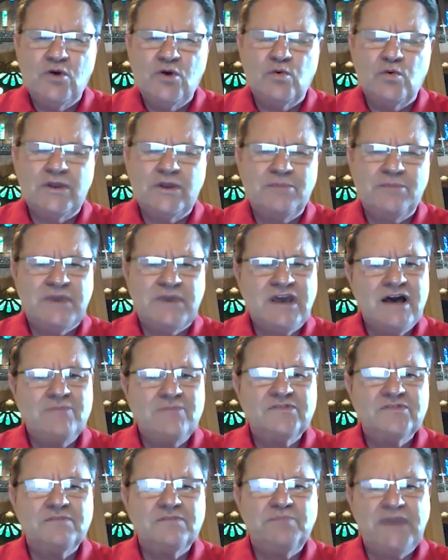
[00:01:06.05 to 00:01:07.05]
When it
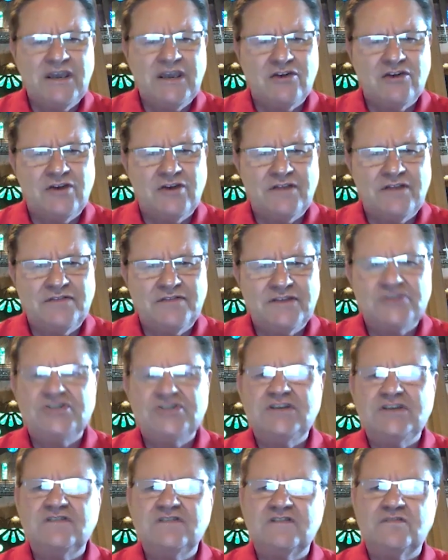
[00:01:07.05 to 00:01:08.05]
becomes apparent that
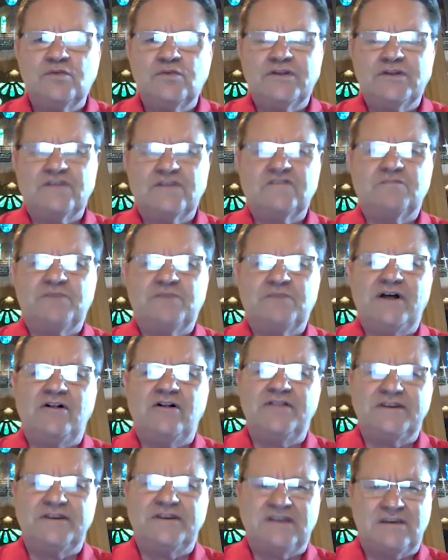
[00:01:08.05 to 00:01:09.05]
Jesus will
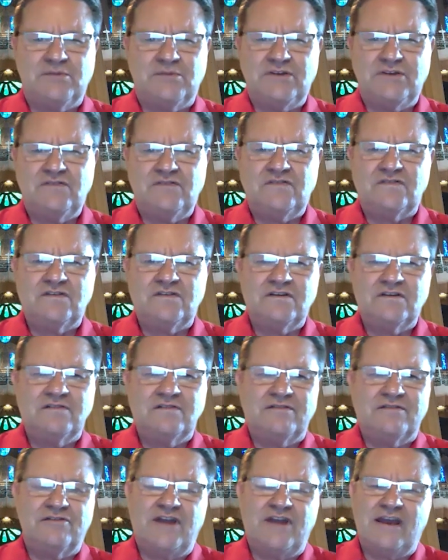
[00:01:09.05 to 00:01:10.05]
expel the demons,
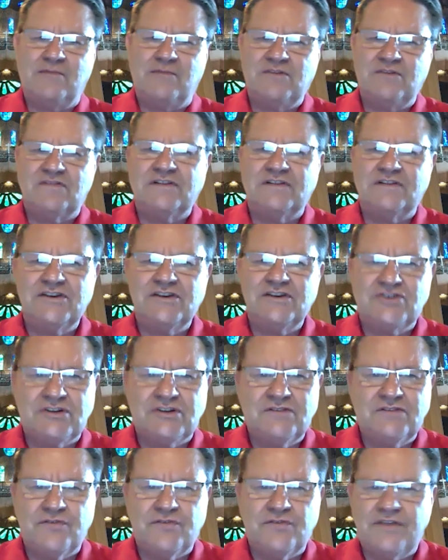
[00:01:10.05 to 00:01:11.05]
their name is
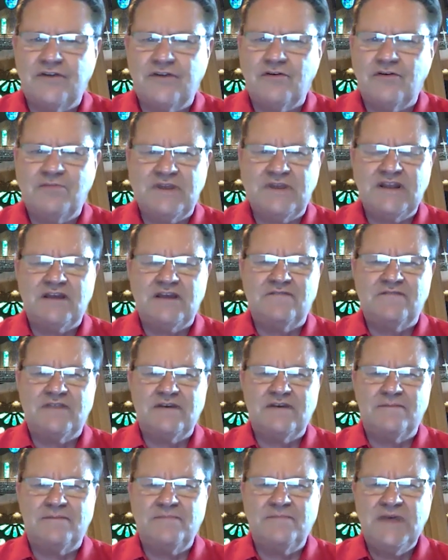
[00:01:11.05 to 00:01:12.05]
Legion, for there are many of
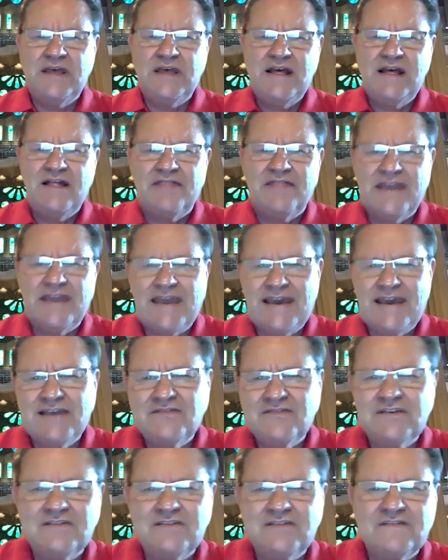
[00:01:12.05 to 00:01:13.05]
them, they
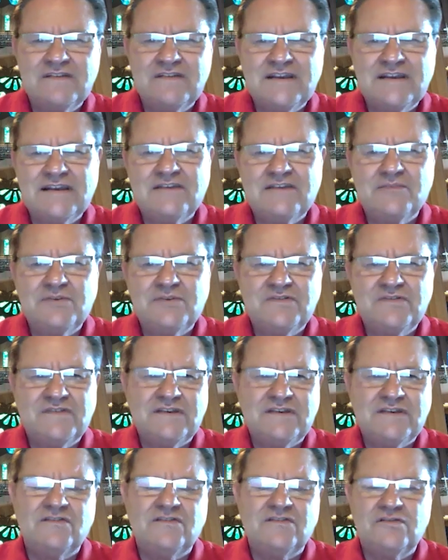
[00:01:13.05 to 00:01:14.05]
ask instead to be
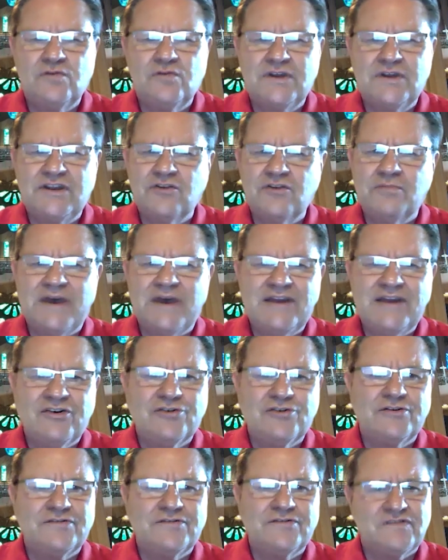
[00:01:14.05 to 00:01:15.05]
sent into a nearby
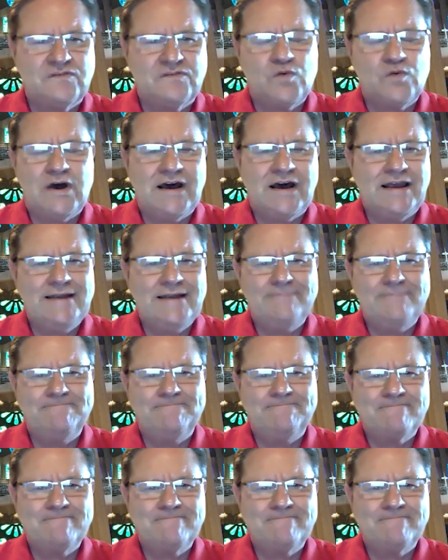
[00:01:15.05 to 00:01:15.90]
herd of swine.